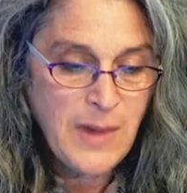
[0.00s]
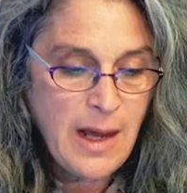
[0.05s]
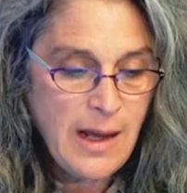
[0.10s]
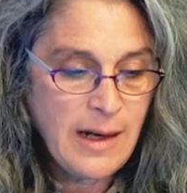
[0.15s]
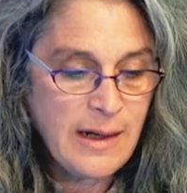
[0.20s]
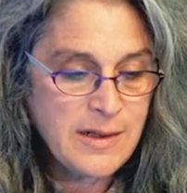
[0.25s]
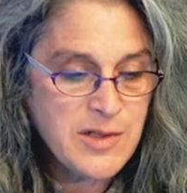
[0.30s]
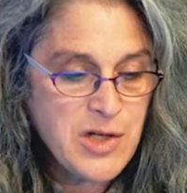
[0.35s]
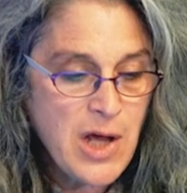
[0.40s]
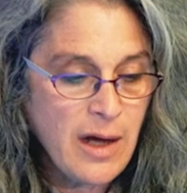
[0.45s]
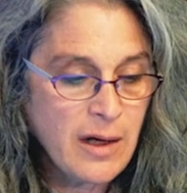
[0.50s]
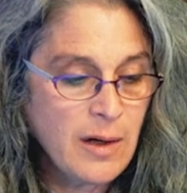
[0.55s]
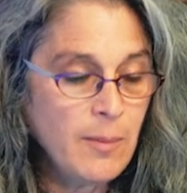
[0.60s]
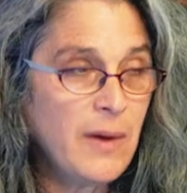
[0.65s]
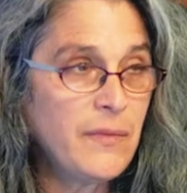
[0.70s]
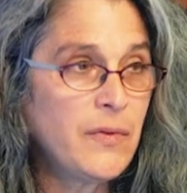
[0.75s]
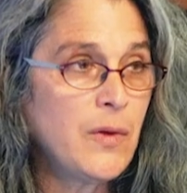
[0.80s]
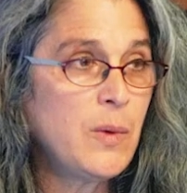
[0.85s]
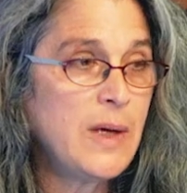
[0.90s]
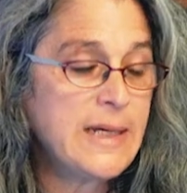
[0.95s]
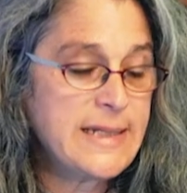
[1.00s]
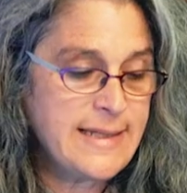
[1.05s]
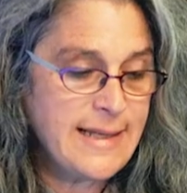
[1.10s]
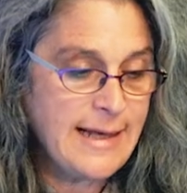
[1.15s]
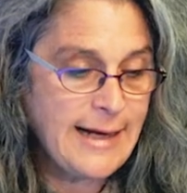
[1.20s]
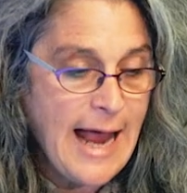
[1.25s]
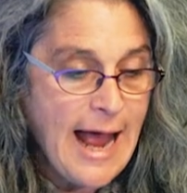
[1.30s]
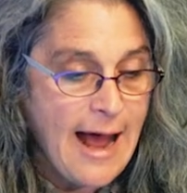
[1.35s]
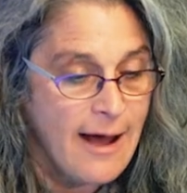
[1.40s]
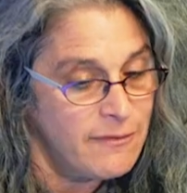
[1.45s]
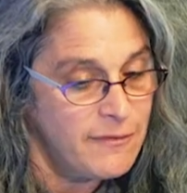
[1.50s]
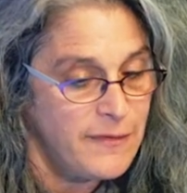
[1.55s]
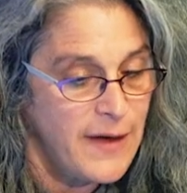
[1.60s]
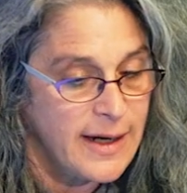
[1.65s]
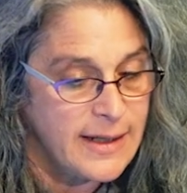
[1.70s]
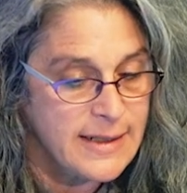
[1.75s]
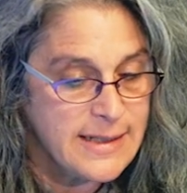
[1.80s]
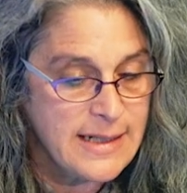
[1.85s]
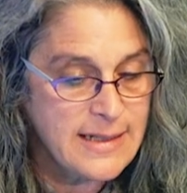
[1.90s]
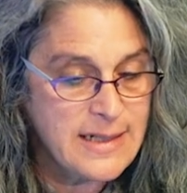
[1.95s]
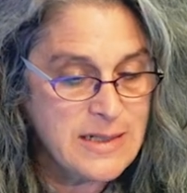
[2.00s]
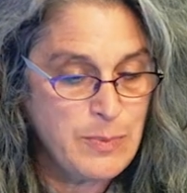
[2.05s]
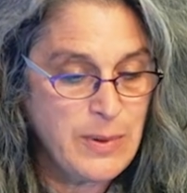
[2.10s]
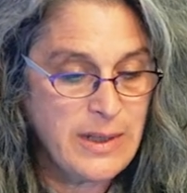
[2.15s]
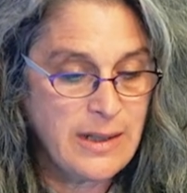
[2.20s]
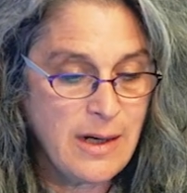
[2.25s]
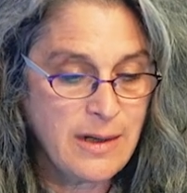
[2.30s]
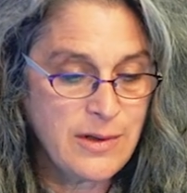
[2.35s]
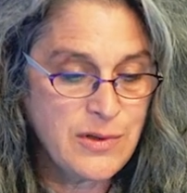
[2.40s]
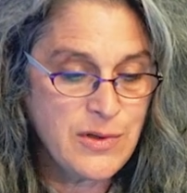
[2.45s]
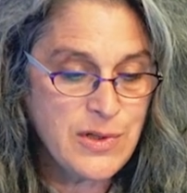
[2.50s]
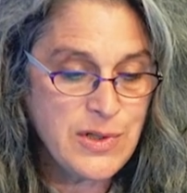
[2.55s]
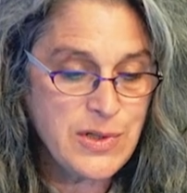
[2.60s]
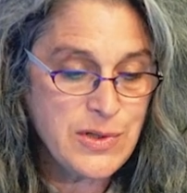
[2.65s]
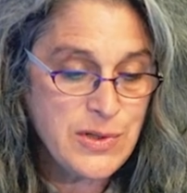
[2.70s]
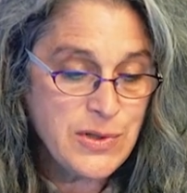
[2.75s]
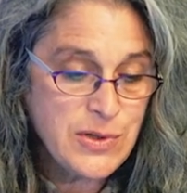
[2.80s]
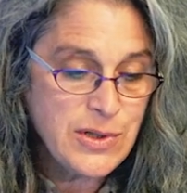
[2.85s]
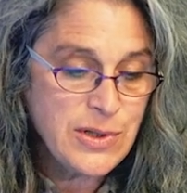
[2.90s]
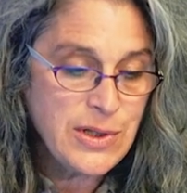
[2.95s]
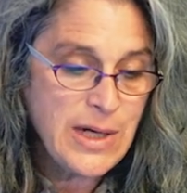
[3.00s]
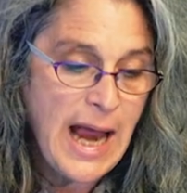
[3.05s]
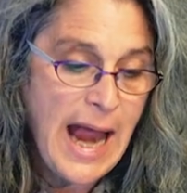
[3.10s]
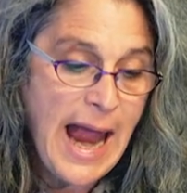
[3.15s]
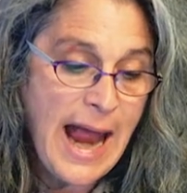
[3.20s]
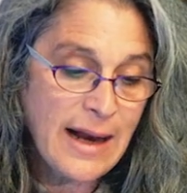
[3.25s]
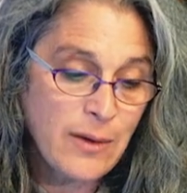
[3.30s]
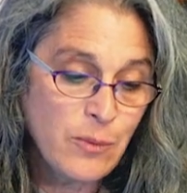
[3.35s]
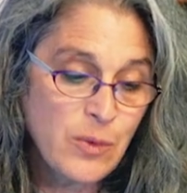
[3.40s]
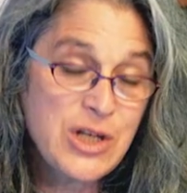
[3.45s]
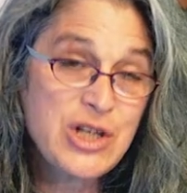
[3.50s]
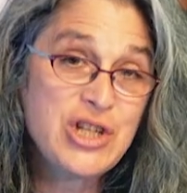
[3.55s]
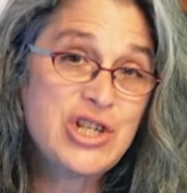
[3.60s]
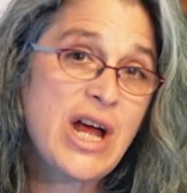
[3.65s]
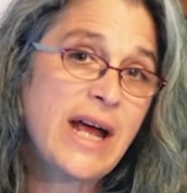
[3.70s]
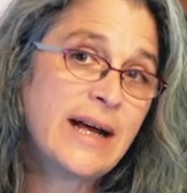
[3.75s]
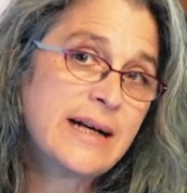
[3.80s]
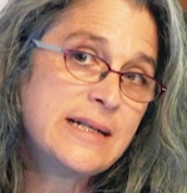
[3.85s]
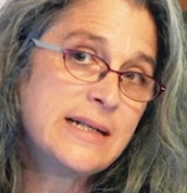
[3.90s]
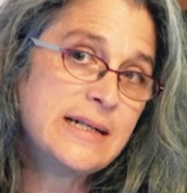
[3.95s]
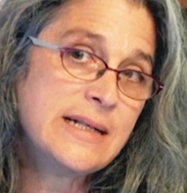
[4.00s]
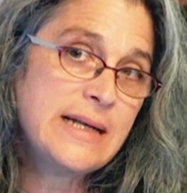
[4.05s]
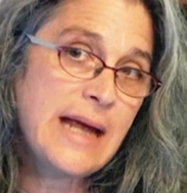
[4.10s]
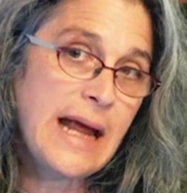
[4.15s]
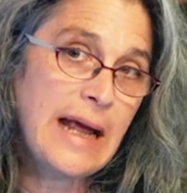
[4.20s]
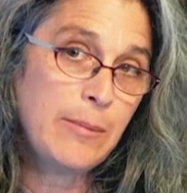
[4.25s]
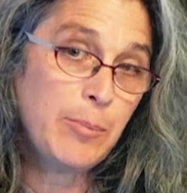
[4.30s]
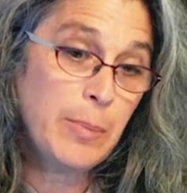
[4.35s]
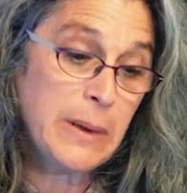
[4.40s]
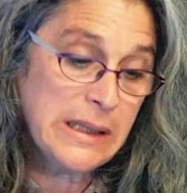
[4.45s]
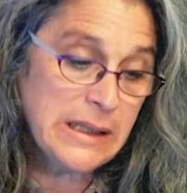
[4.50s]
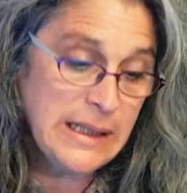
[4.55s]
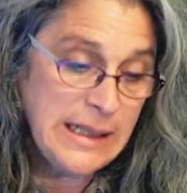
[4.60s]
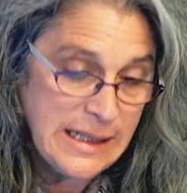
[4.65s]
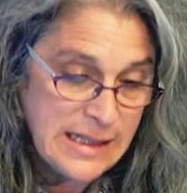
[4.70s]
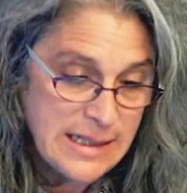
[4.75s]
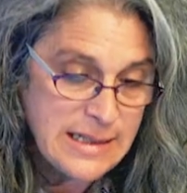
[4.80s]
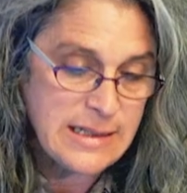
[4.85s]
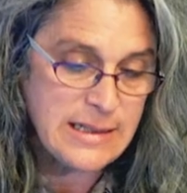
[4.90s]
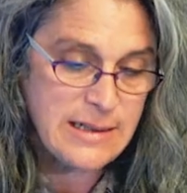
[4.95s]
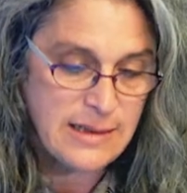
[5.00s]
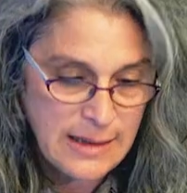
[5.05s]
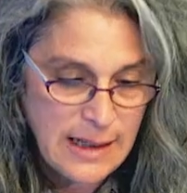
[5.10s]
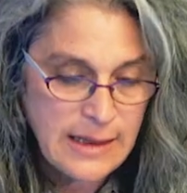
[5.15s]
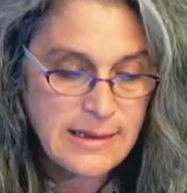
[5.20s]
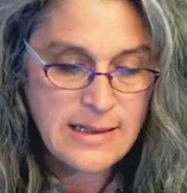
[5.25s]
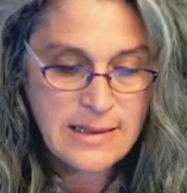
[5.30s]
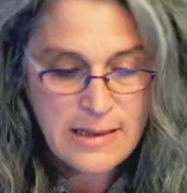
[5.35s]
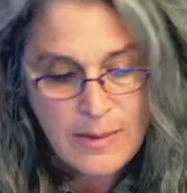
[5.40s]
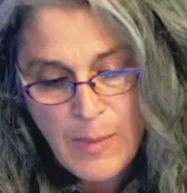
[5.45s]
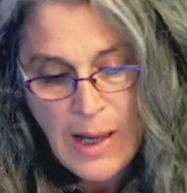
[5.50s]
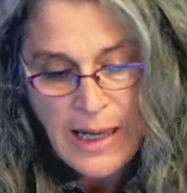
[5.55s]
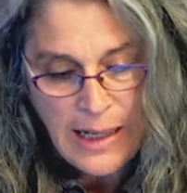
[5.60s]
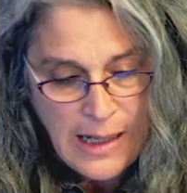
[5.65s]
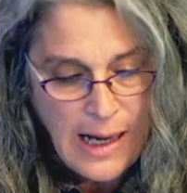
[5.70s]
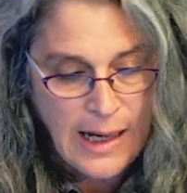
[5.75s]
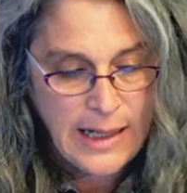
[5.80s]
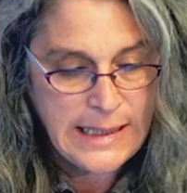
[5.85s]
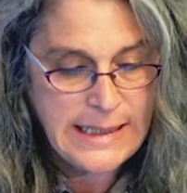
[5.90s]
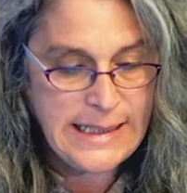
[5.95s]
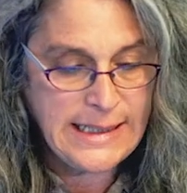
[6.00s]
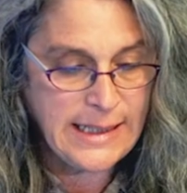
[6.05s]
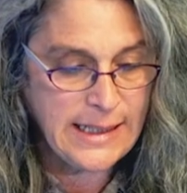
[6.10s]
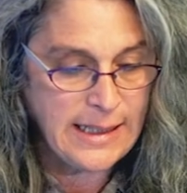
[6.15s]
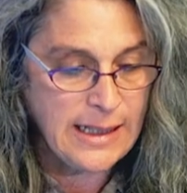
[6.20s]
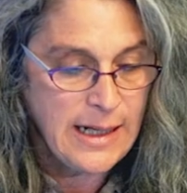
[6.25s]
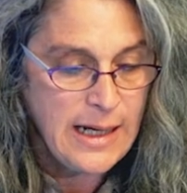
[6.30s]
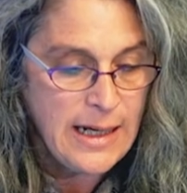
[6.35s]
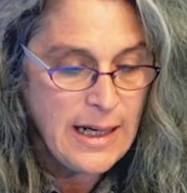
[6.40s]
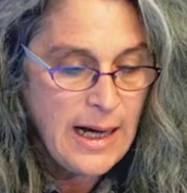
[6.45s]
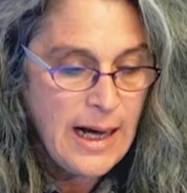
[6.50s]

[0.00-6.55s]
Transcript: And I'll talk about the ways that affect has been understood and rejected and policed, that's the main idea,